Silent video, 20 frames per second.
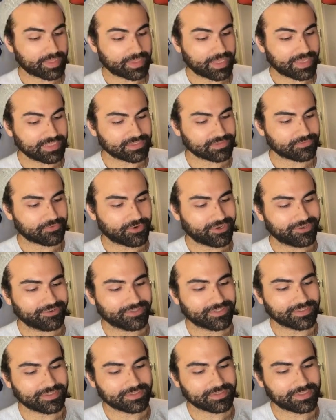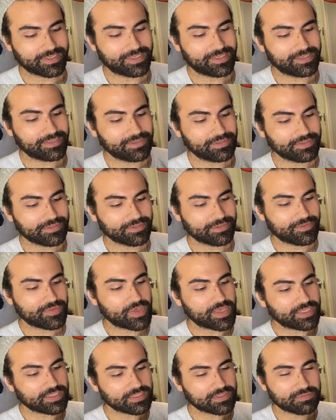last fragrance is
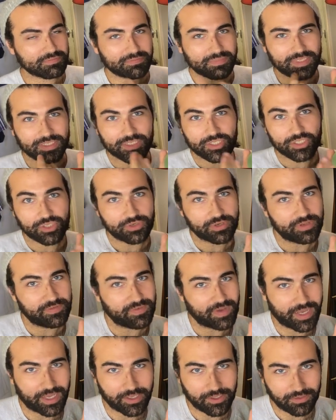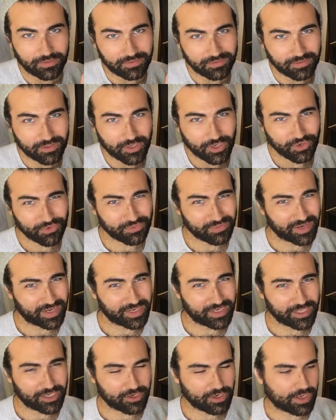this mystery vial
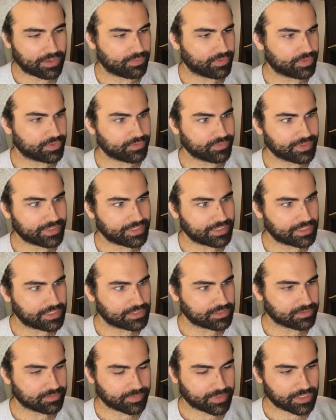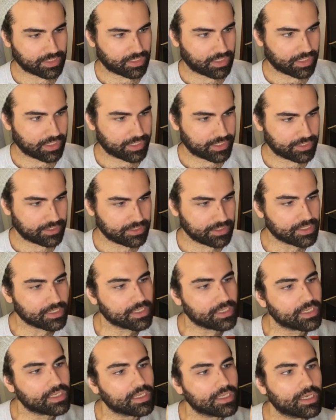right here. I wonder what it is. Oh my god.
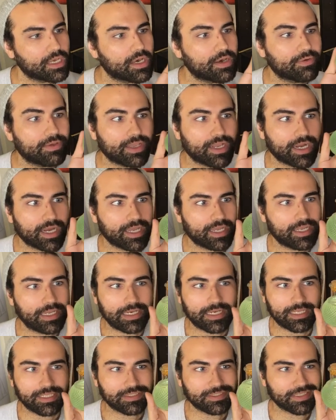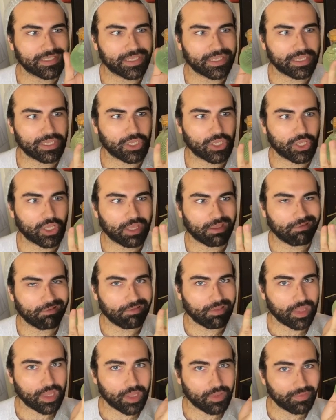Oh my god. It's like,
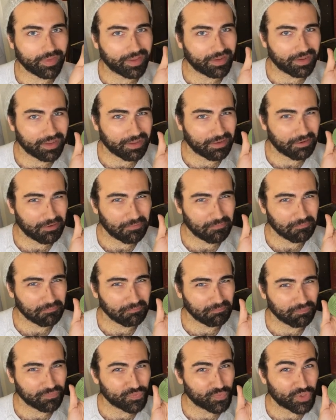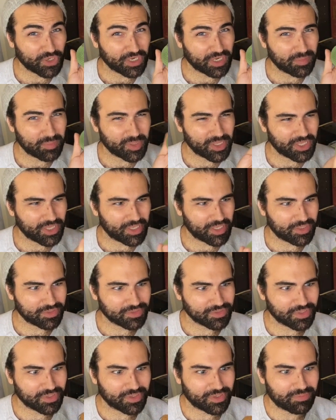oh my god. What could it be?
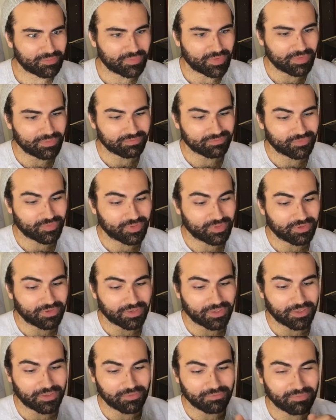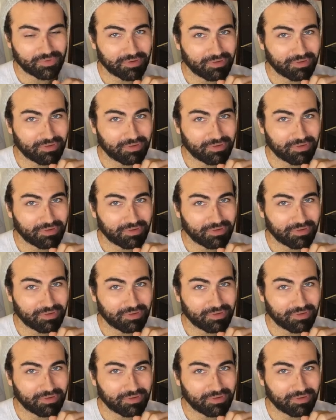It's like, oh my god. Oh my